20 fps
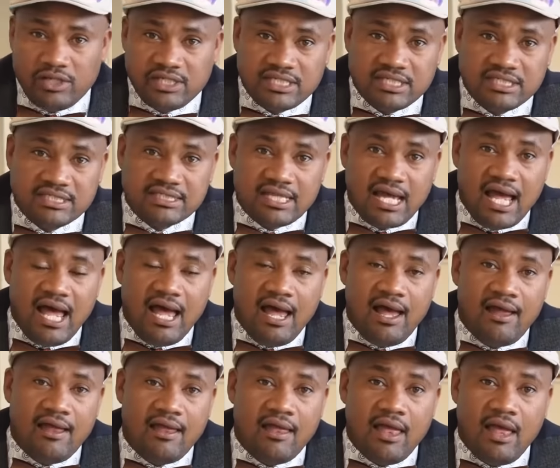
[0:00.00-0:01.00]
It is
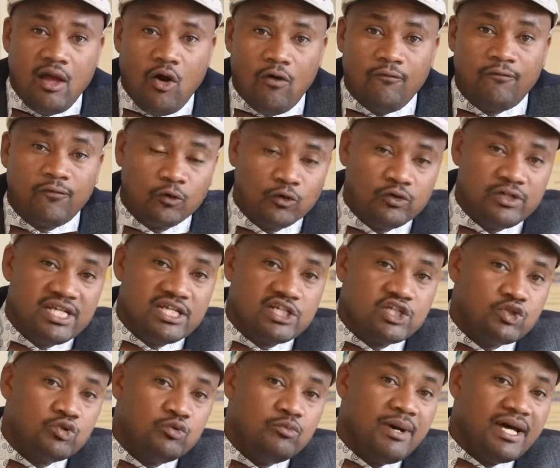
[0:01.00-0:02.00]
offloaded
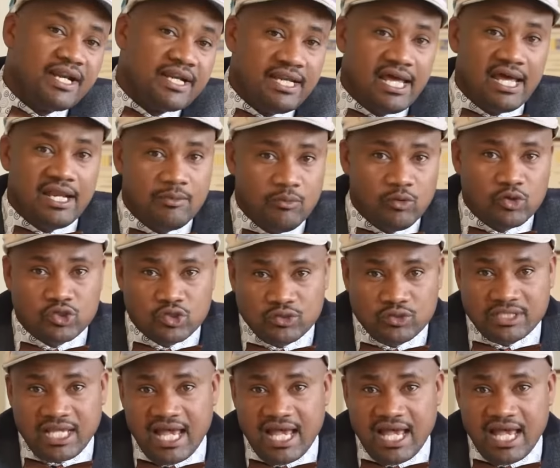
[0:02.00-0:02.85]
to Maridady Motors